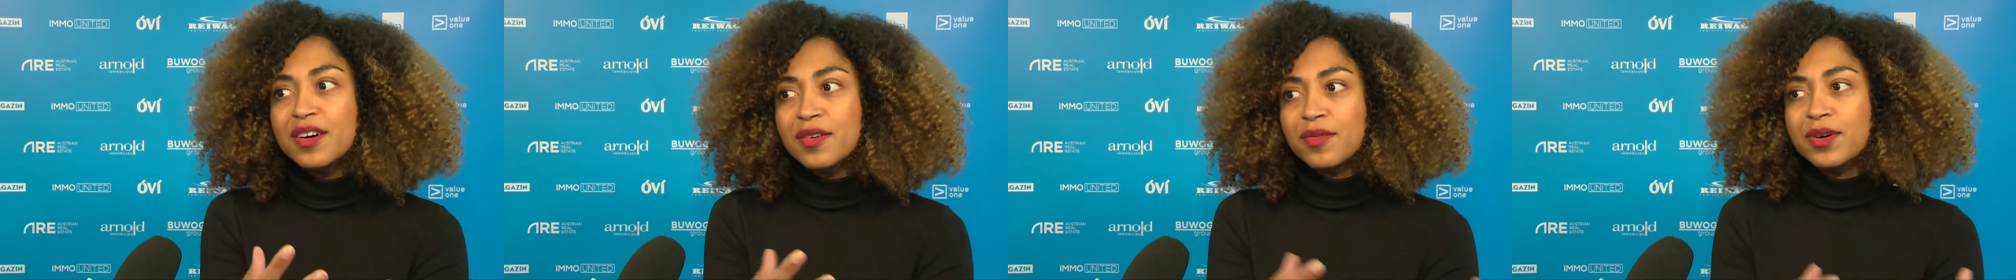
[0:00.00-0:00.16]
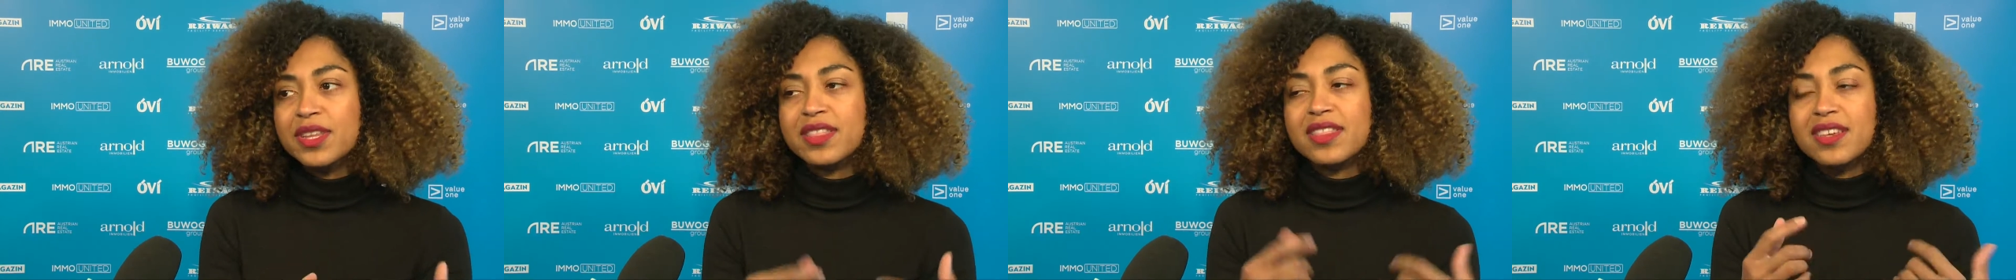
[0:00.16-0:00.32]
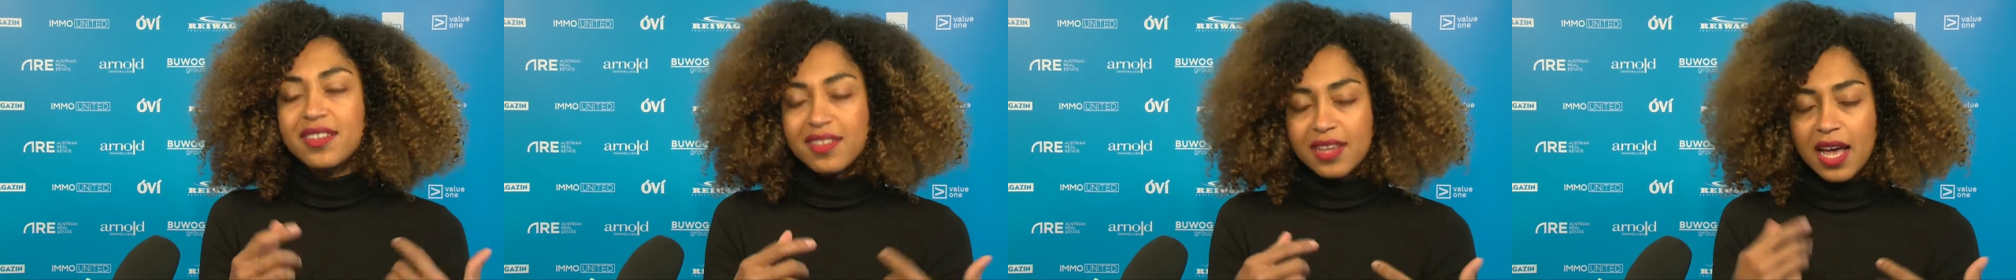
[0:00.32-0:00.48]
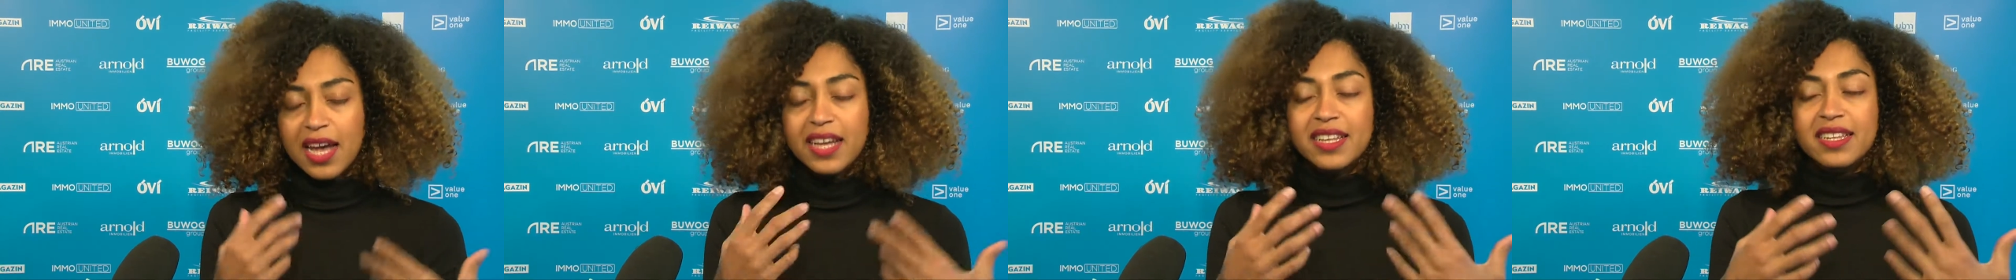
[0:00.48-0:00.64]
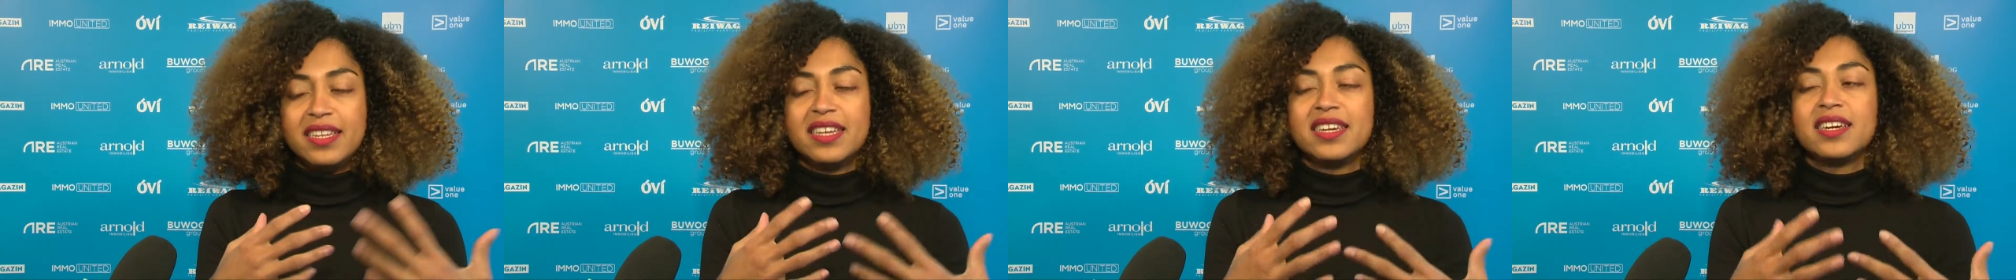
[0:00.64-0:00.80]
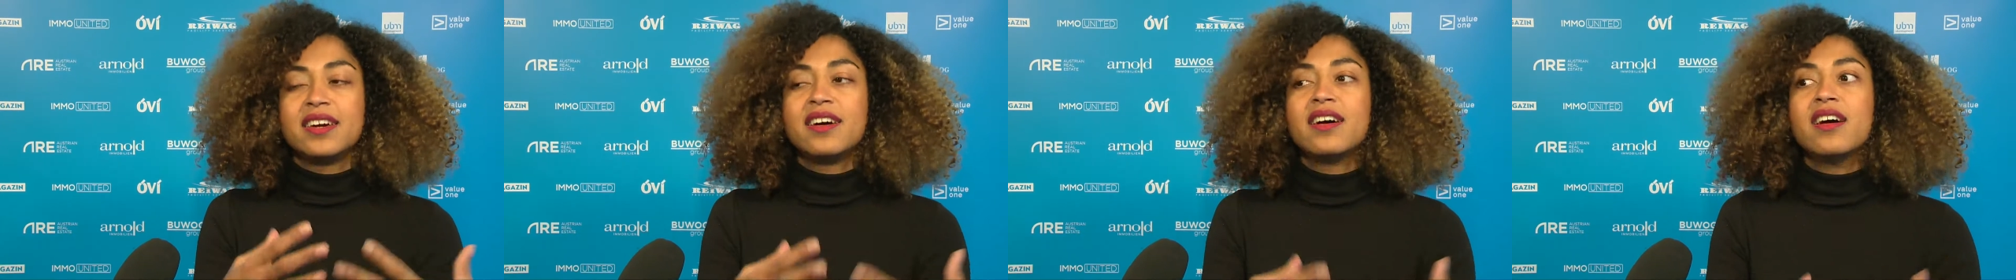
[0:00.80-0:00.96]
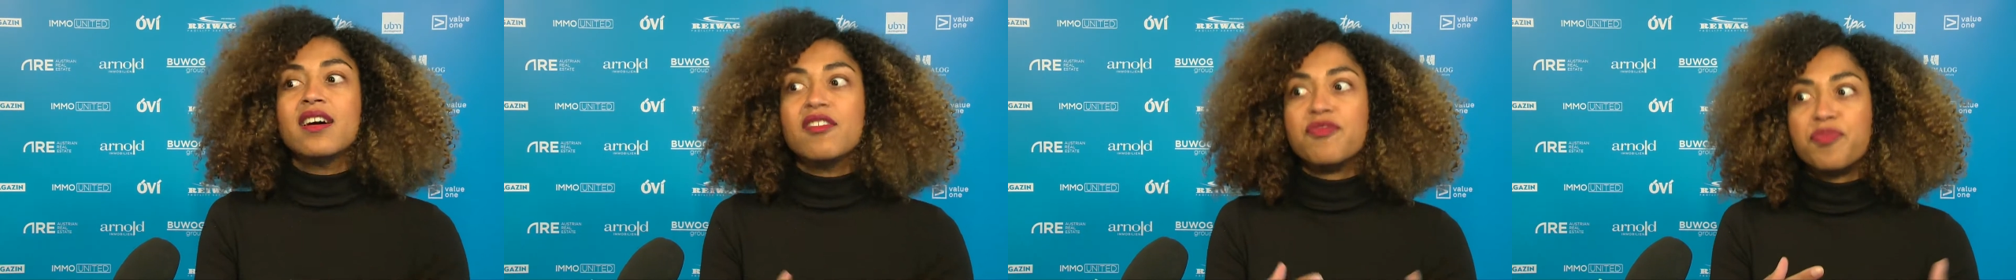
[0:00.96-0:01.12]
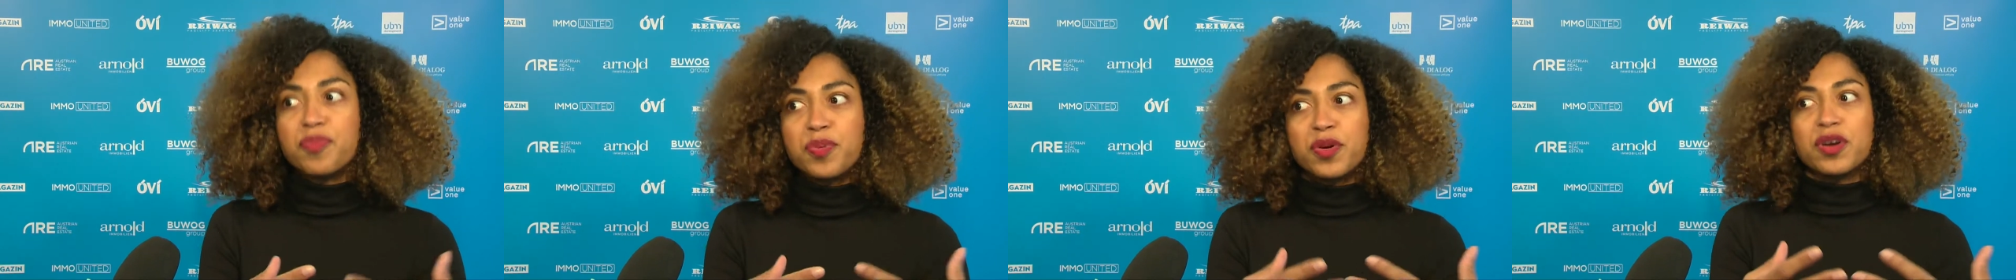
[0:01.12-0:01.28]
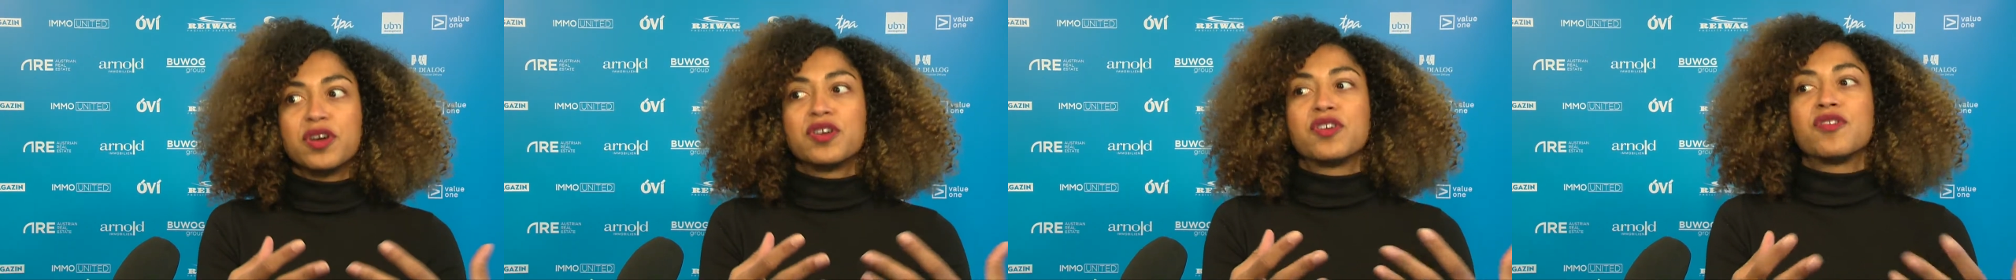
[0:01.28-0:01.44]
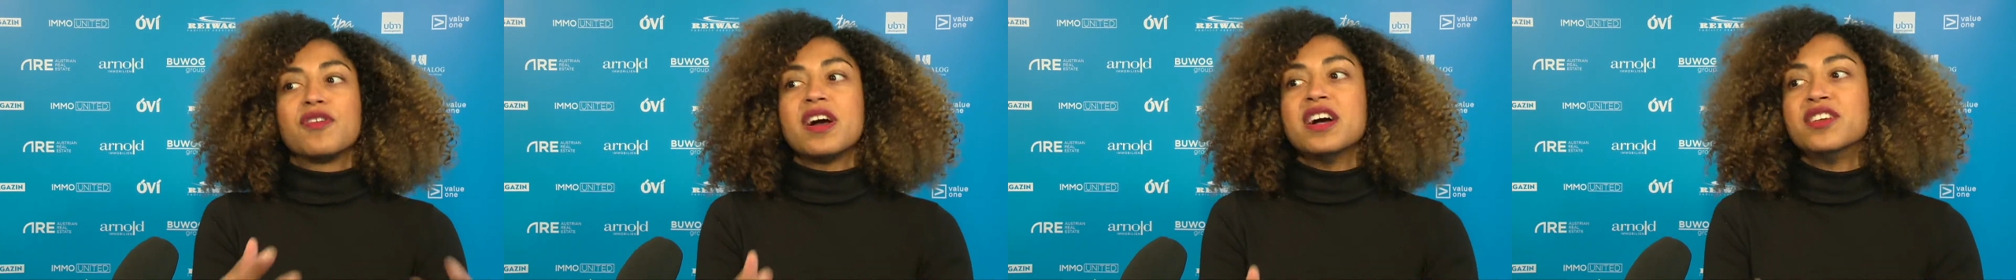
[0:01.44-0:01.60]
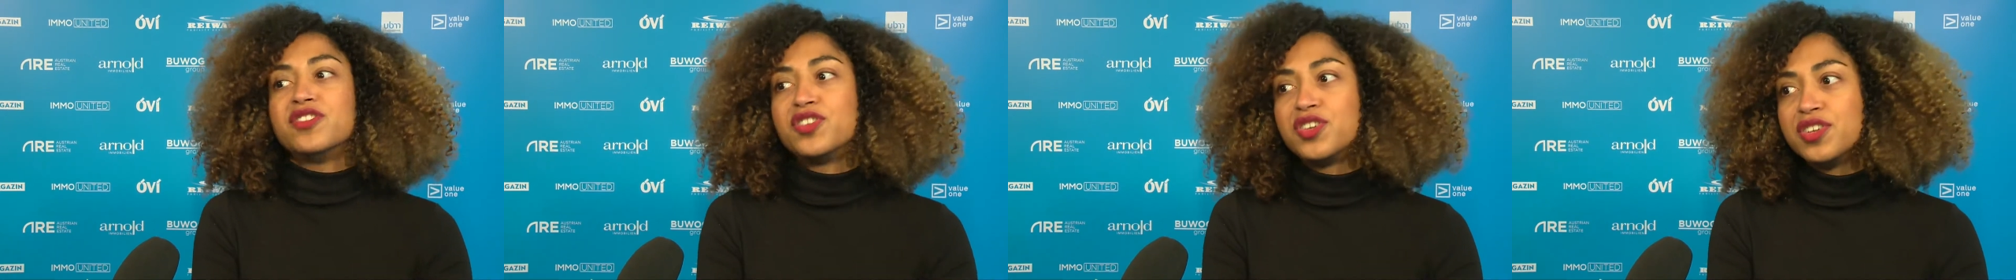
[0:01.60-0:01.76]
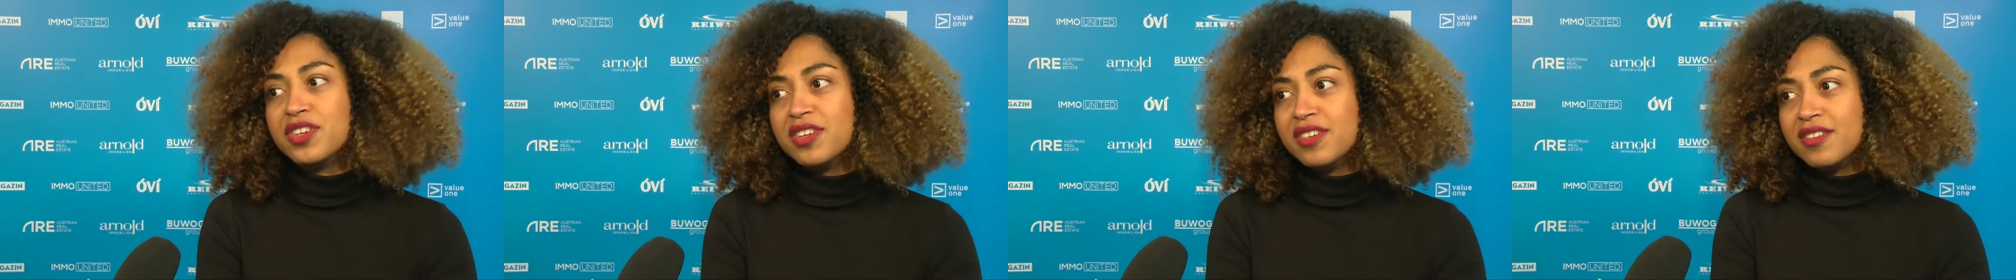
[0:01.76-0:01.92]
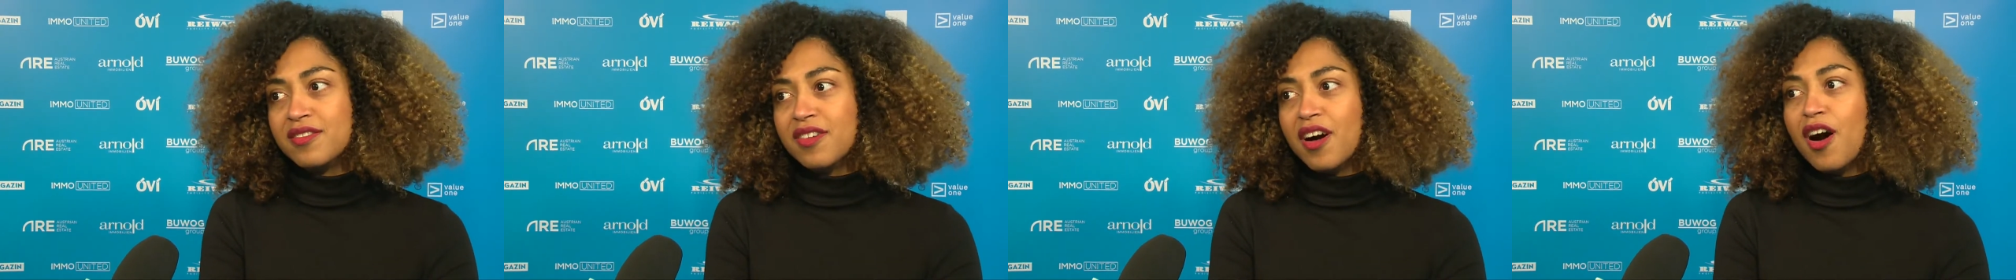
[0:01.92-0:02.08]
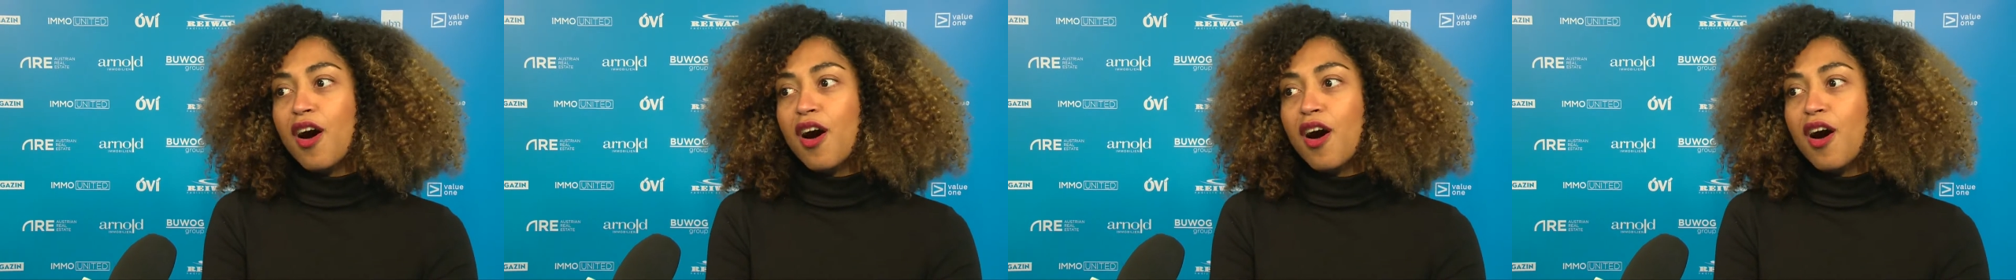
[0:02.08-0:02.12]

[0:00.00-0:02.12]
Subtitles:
with this idea of progression,